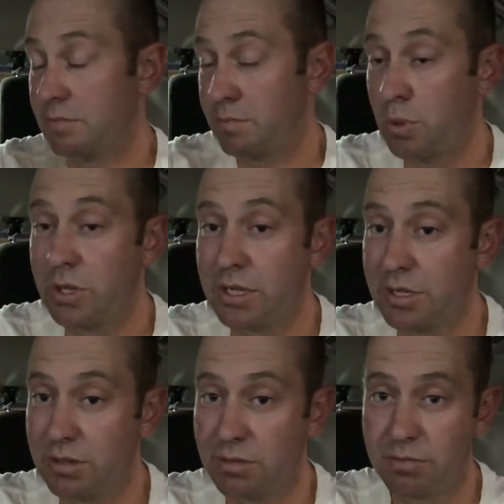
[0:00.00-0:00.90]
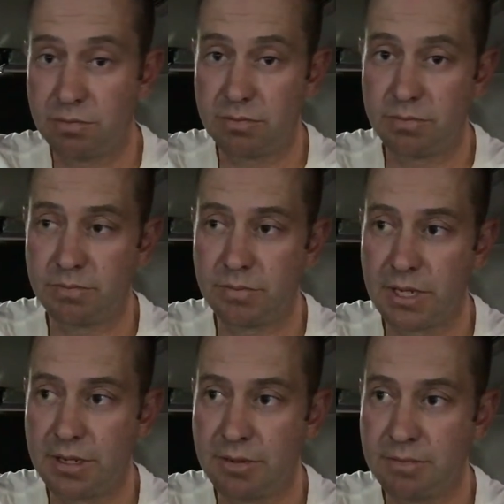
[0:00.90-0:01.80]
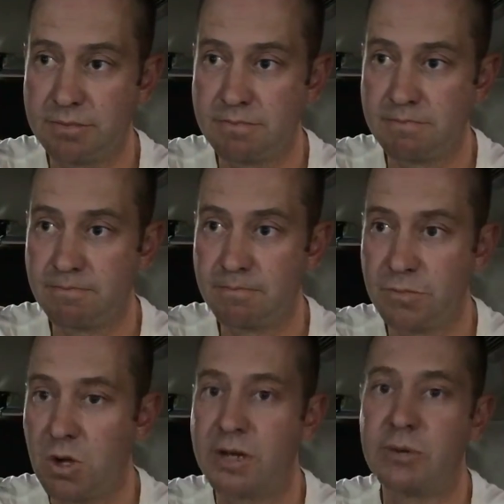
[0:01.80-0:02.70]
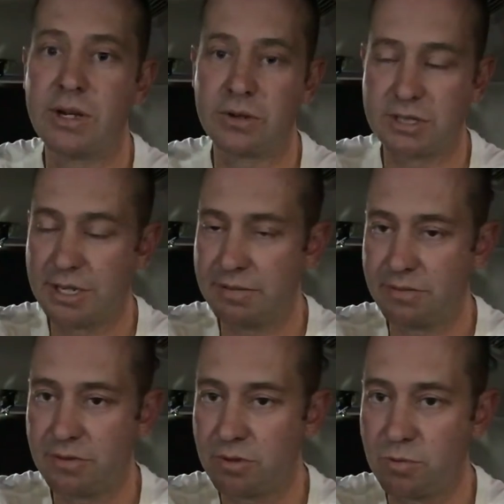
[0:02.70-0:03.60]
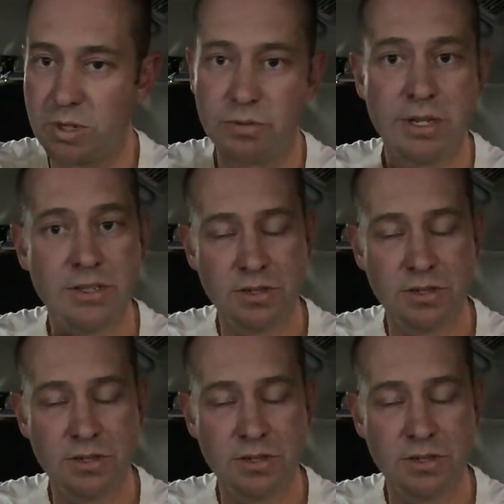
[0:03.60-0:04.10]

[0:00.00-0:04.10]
putting in 91 octane for whatever reason.